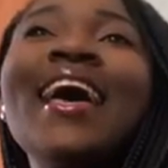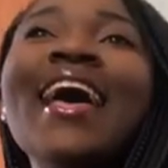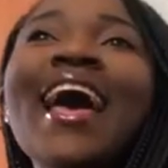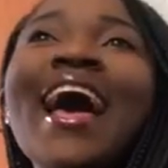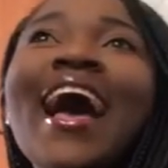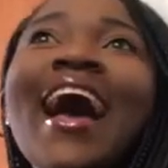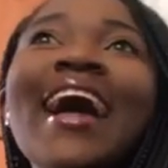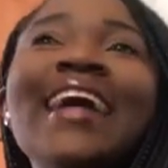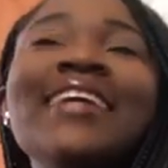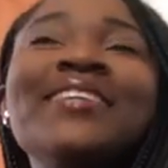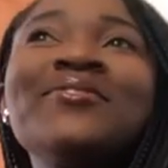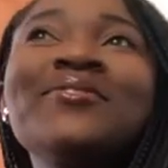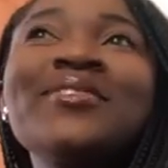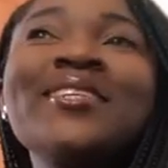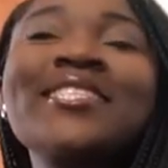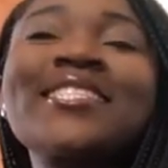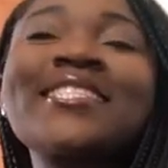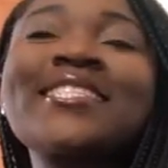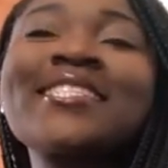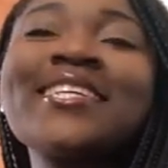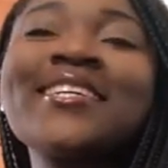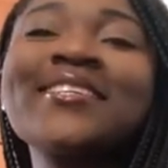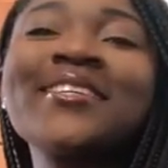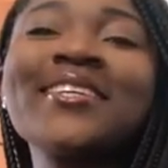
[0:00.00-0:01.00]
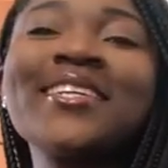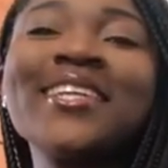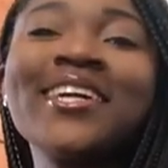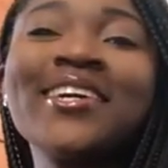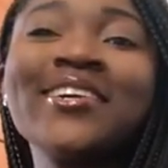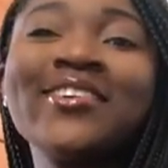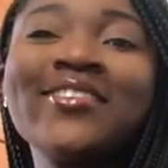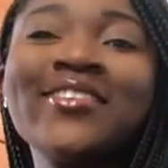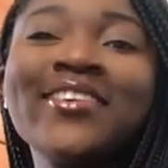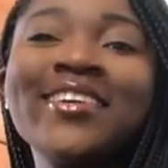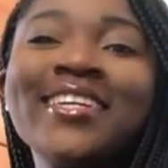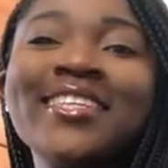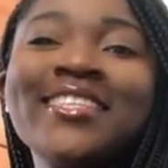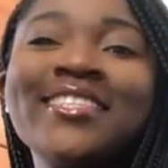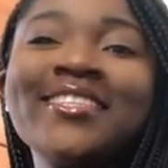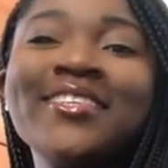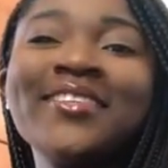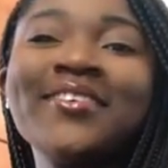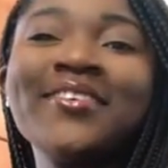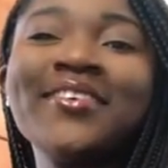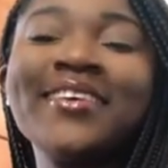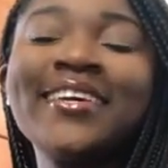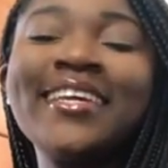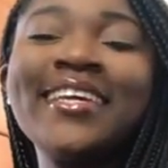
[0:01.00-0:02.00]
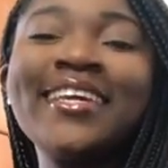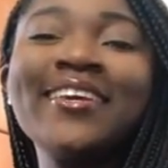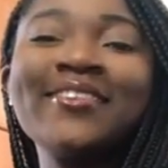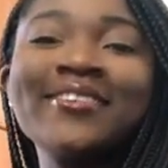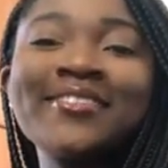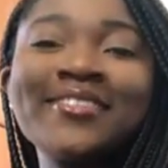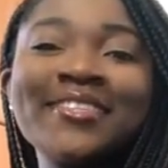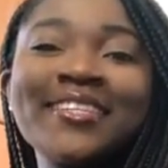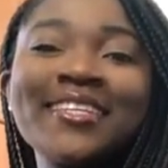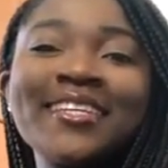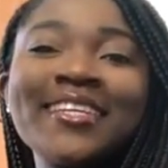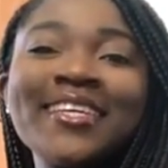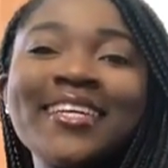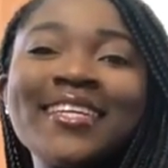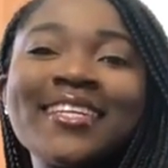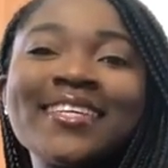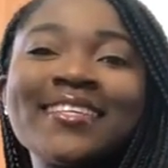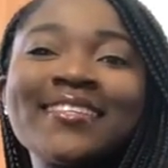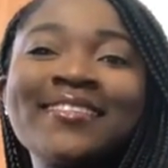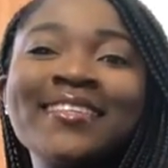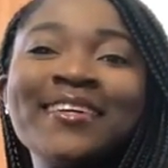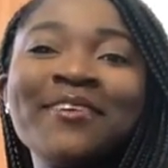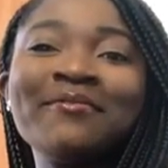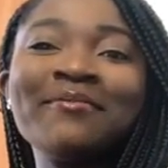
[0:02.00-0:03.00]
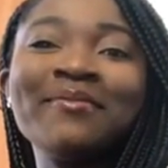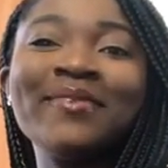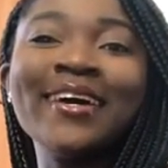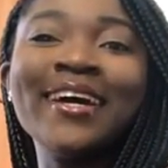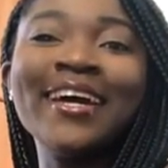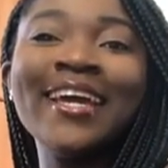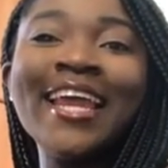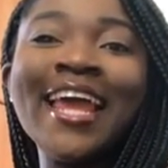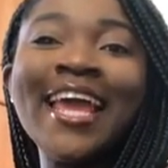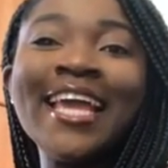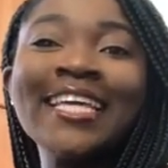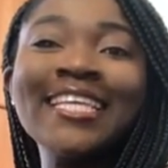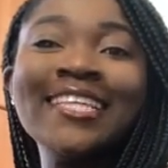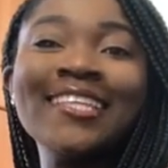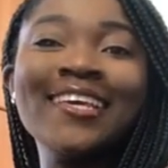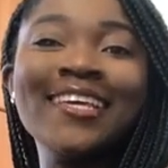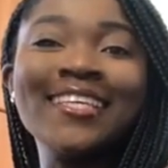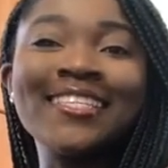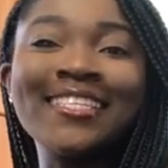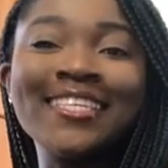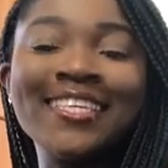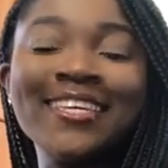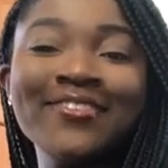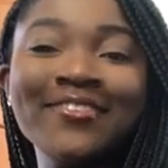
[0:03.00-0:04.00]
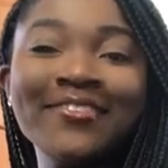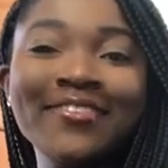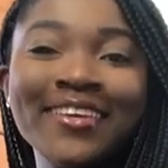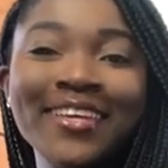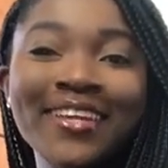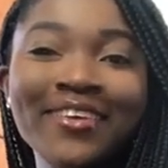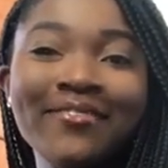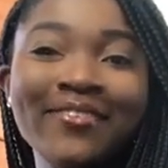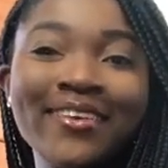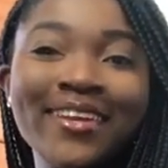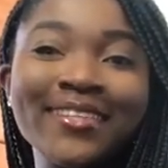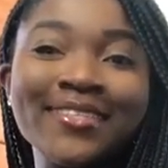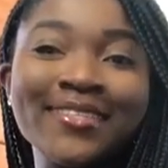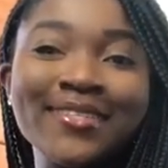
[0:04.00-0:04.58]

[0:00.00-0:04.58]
I don't understand your language. You know, he also didn't understand my, and yet he really wanted to